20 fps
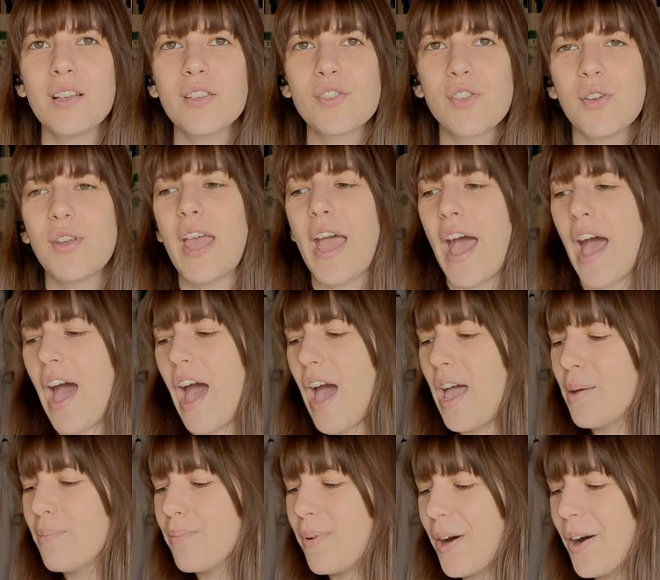So yeah,
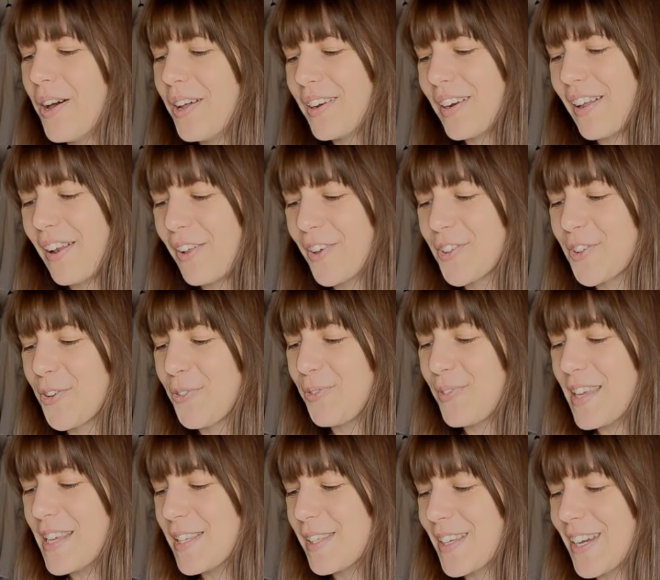I bought a lot of
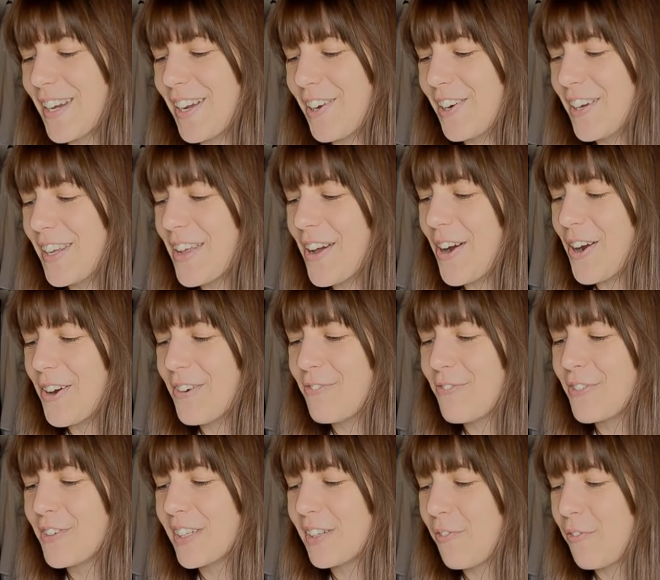Isa Hair yarn
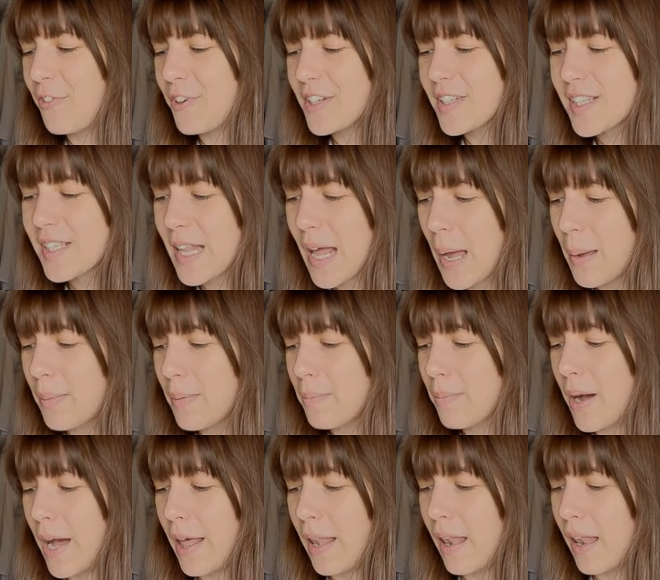for the first time
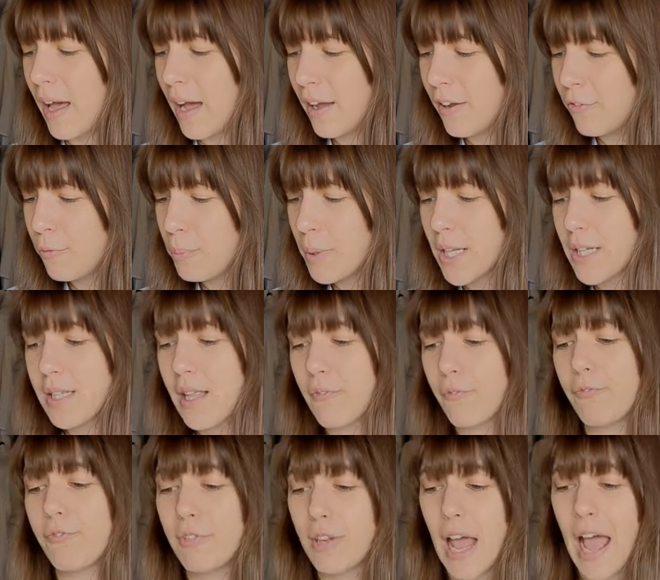in my life, because
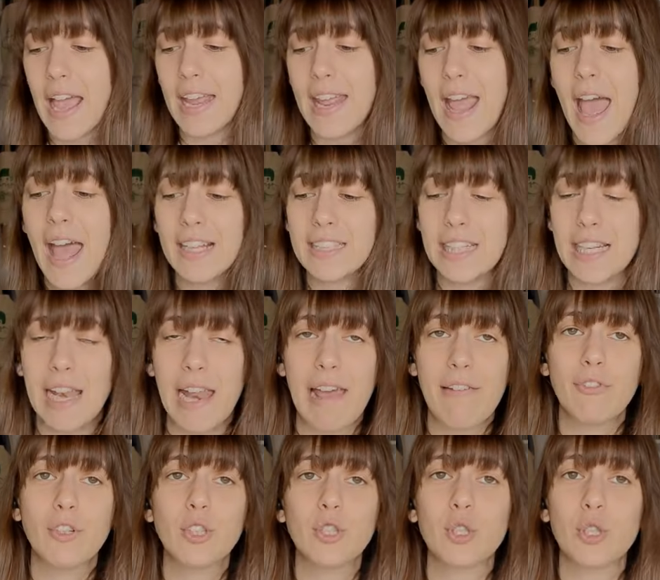I had
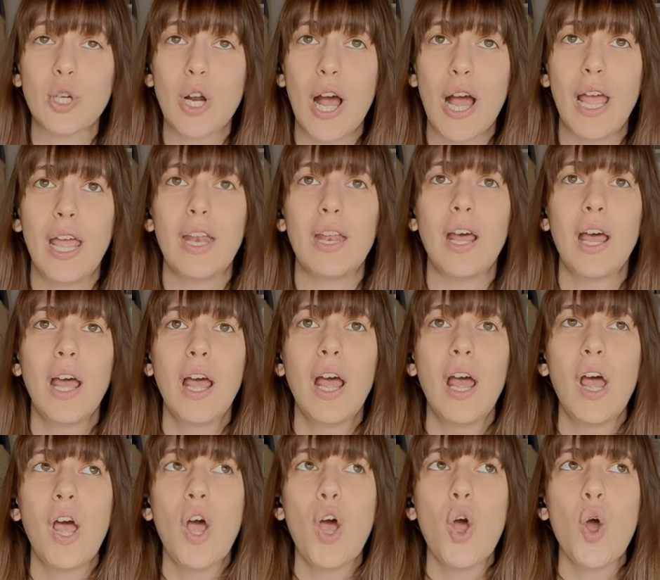never tried
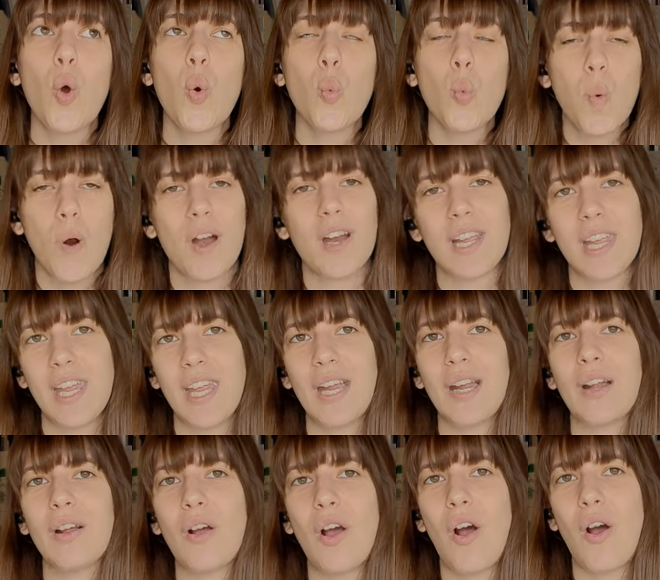
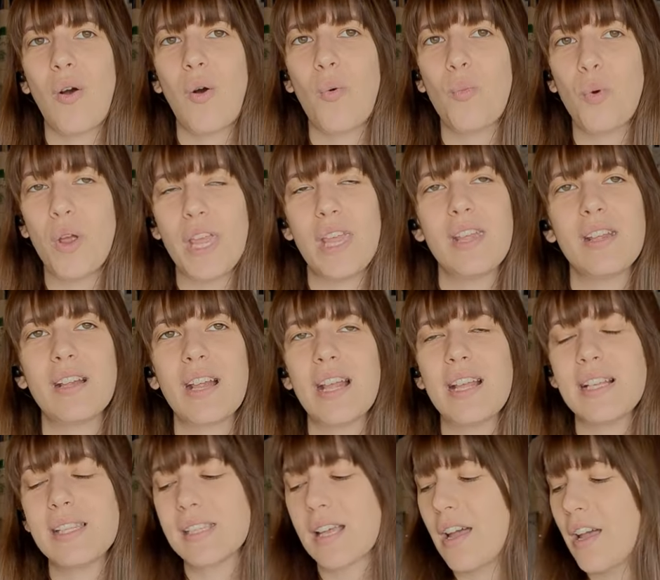working with
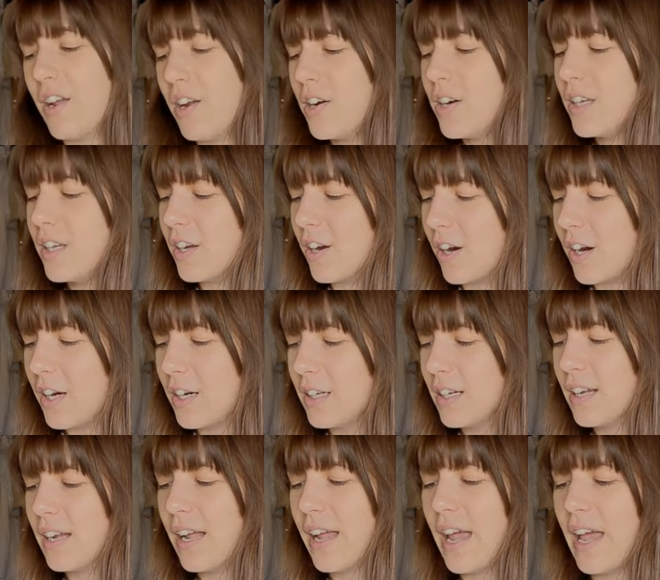Isa Hair
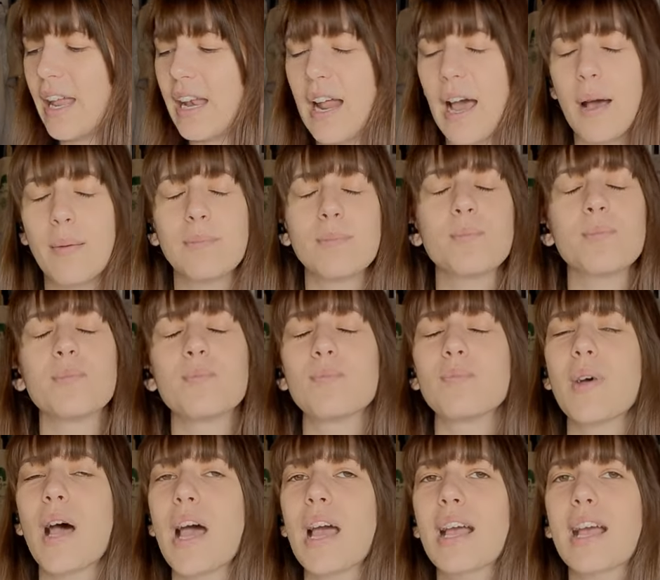yarn, and
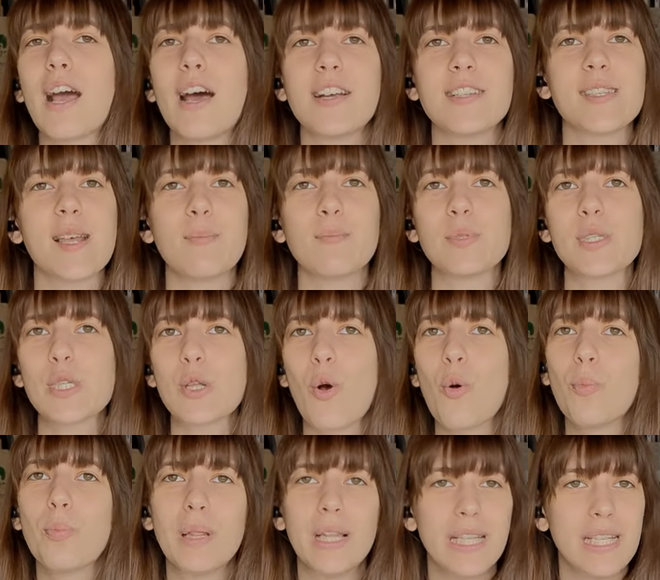I'm
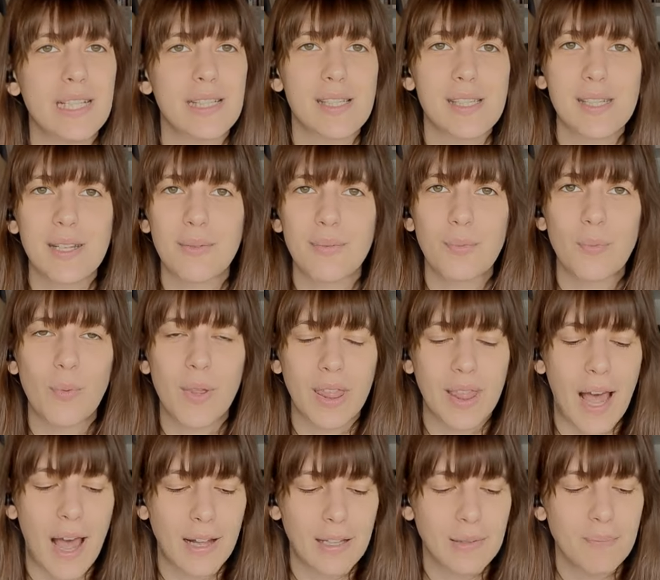so pleased with
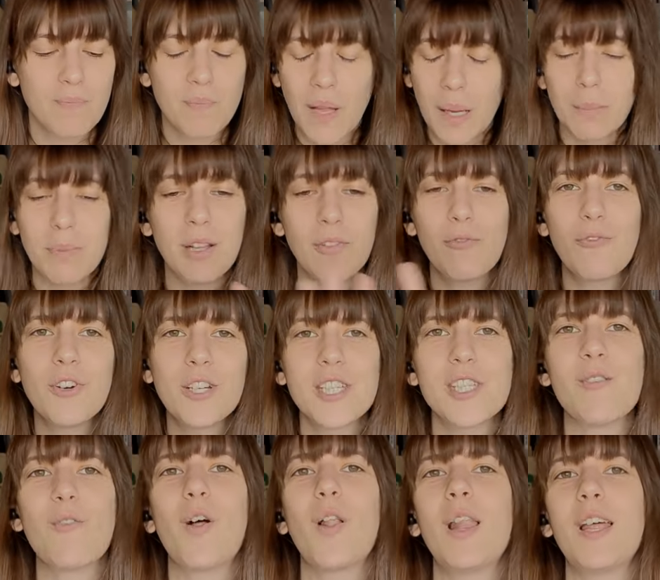that. But
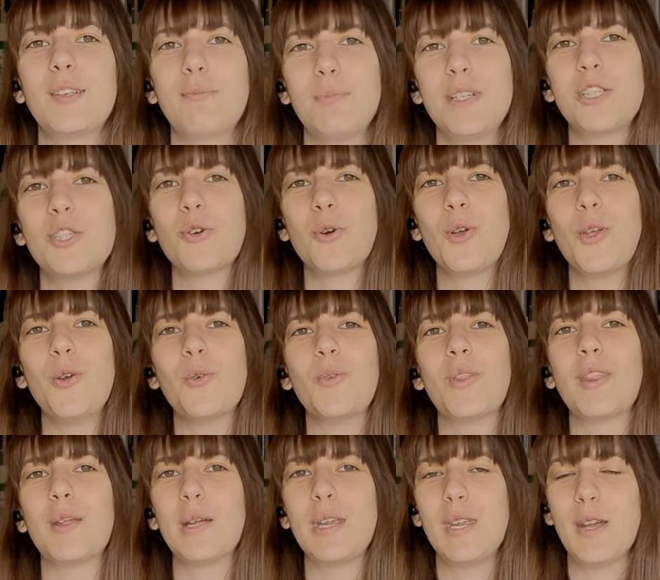first of all, let me show you
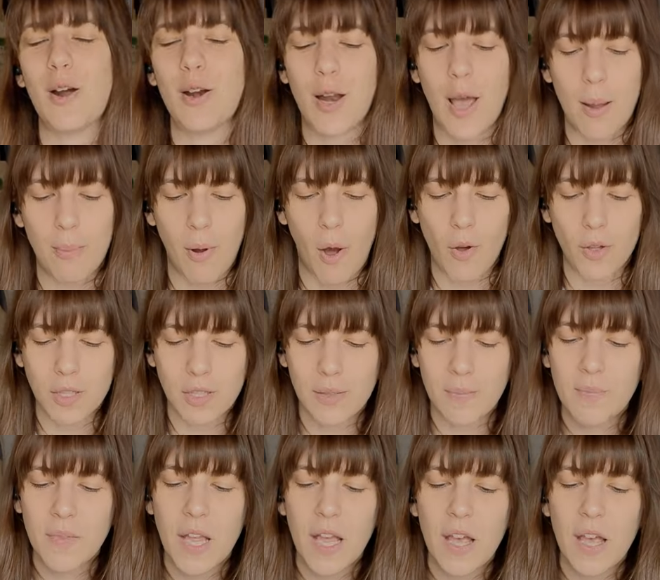the yarn I bought.